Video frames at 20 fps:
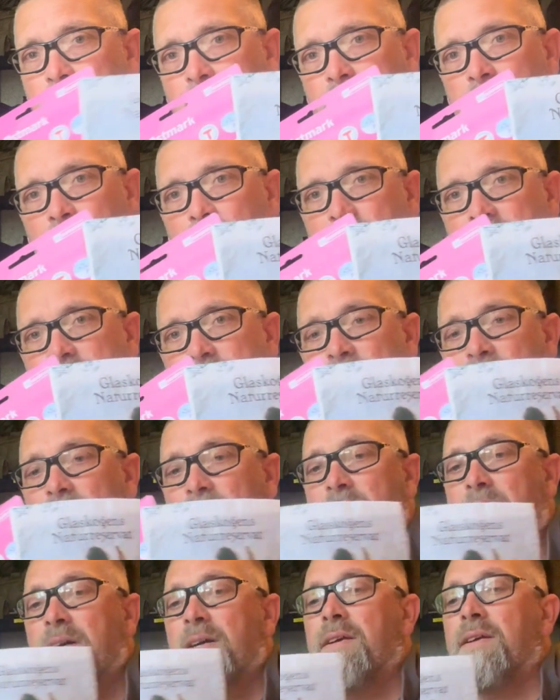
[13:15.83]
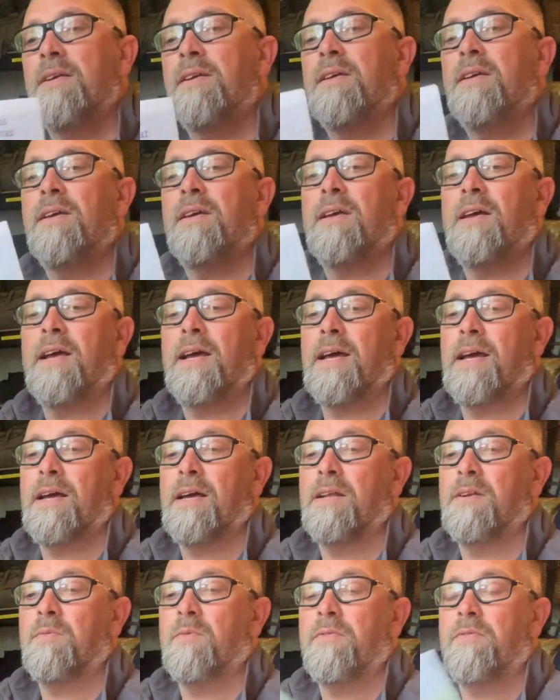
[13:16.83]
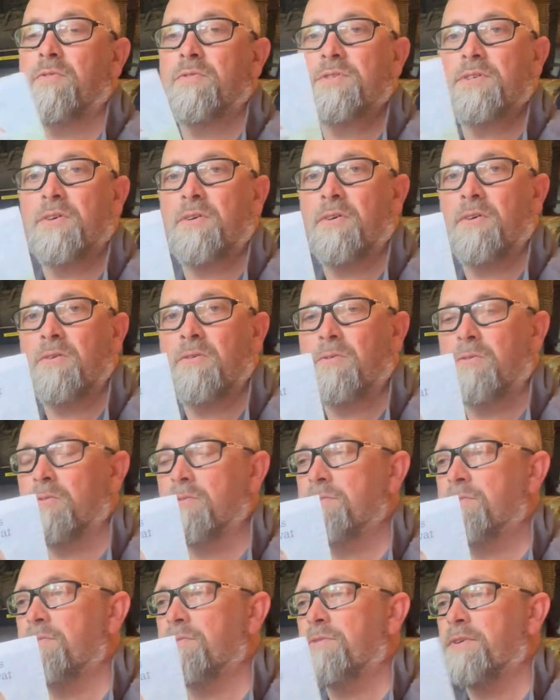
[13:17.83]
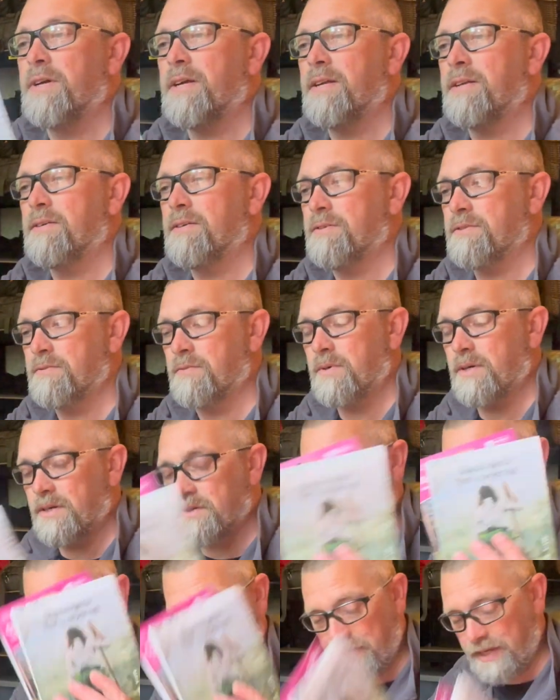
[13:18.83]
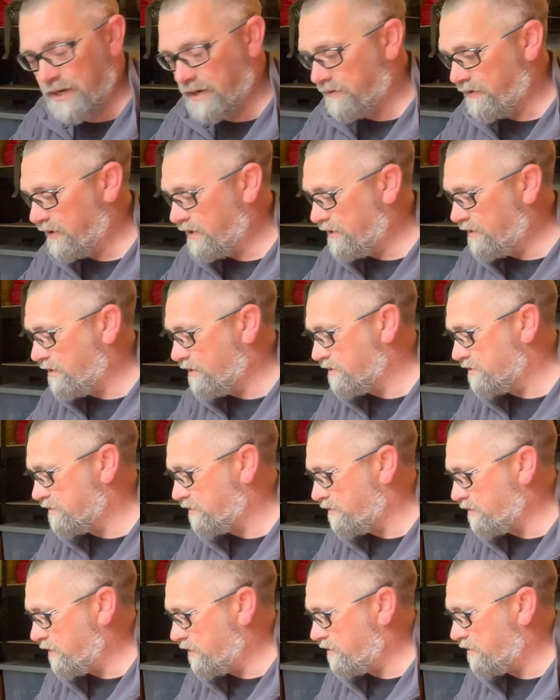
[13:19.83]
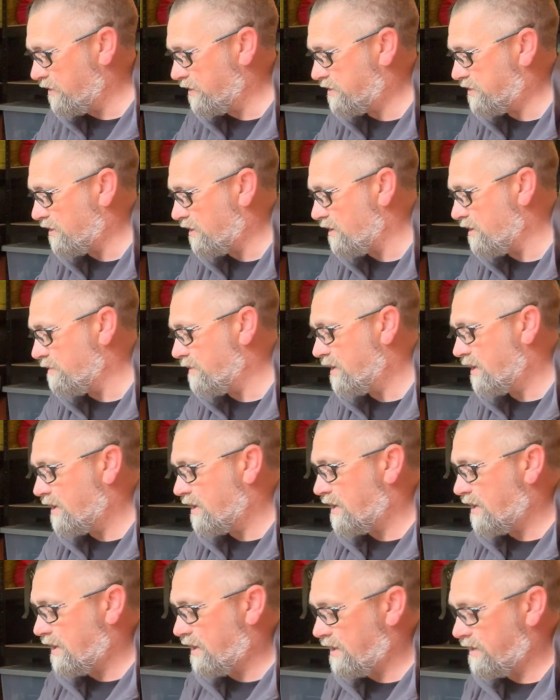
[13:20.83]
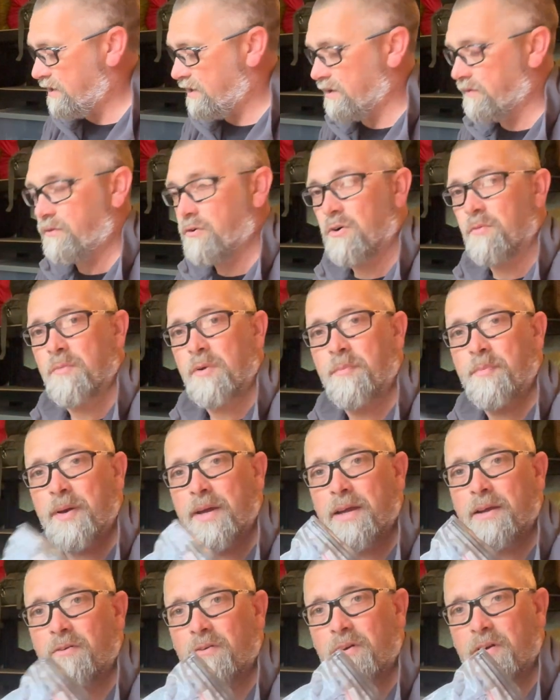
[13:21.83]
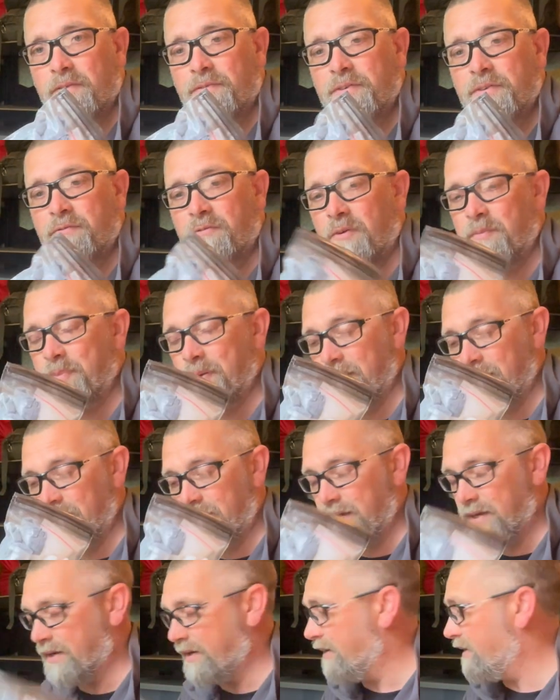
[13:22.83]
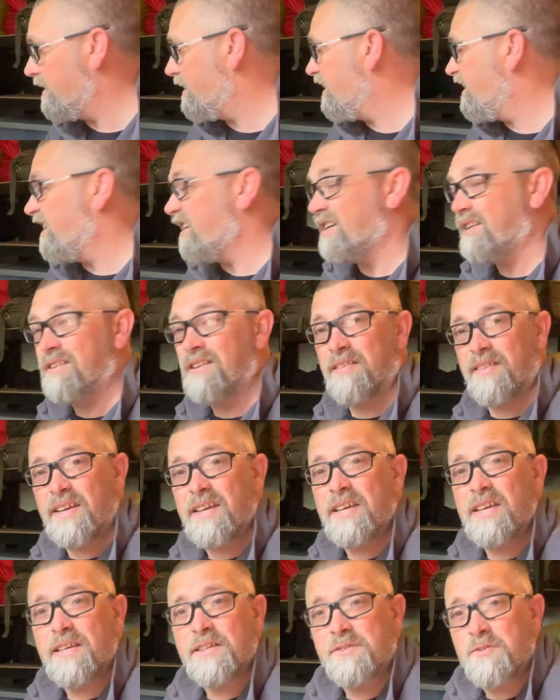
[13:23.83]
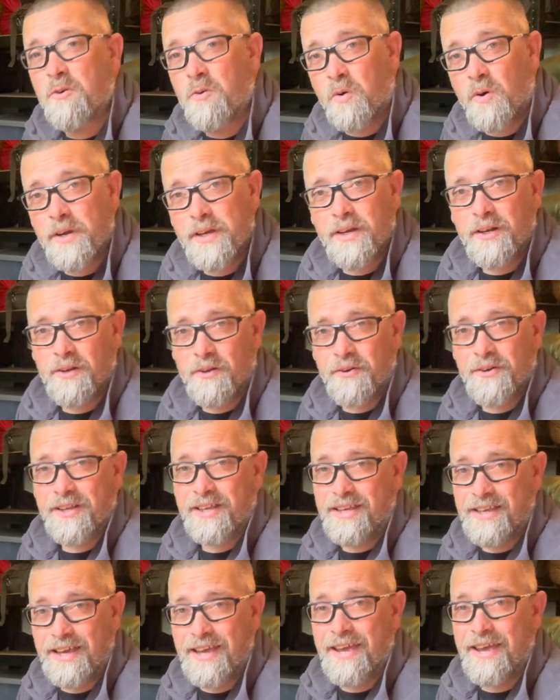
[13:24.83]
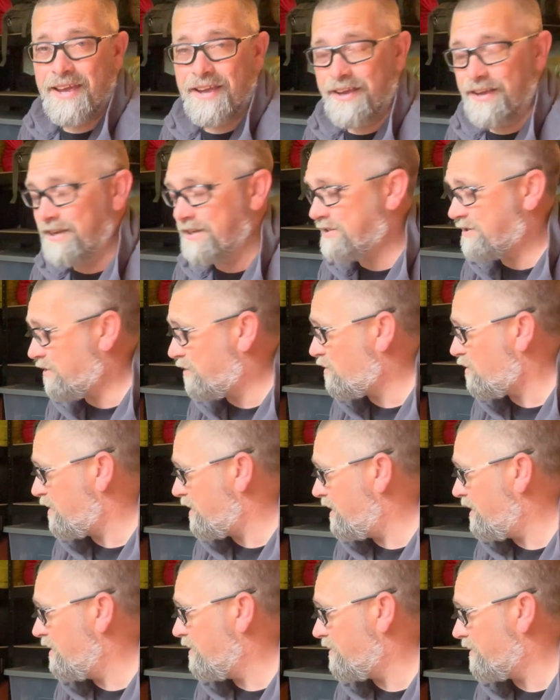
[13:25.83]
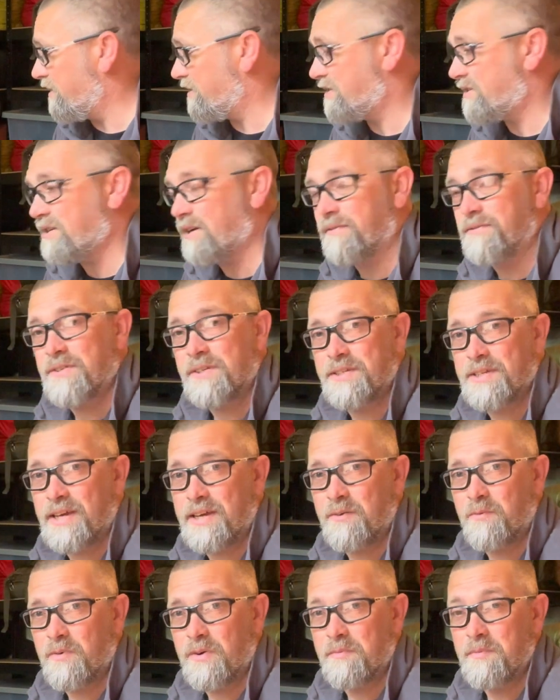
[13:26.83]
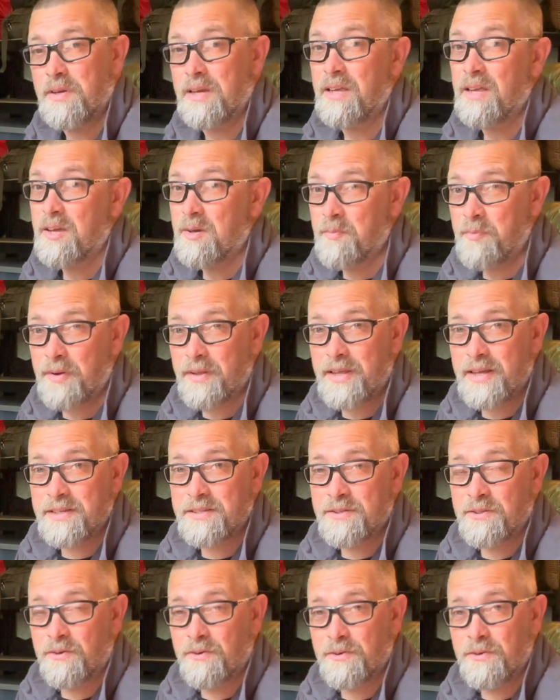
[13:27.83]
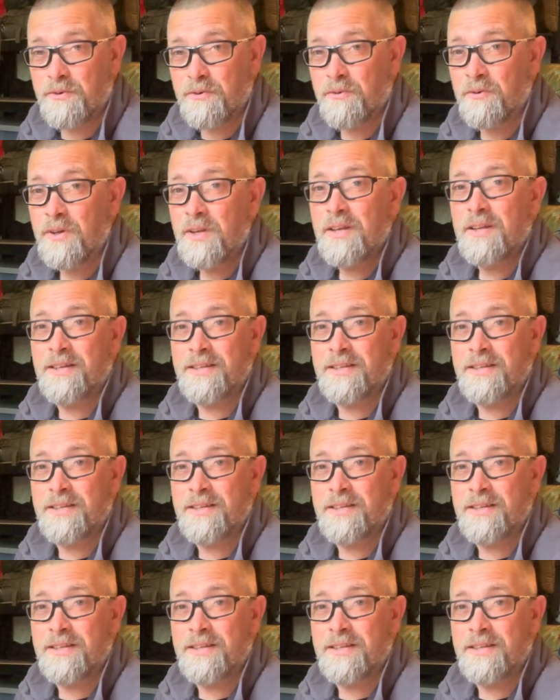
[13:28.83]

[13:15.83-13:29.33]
Østmarka and we've also got Glaskogen as well, so I'll be carrying those with me all the time. And then I've got my pack raft repair kit. Now that is quite a lot of gear, it's quite a lot of stuff to take with me, but that's not all.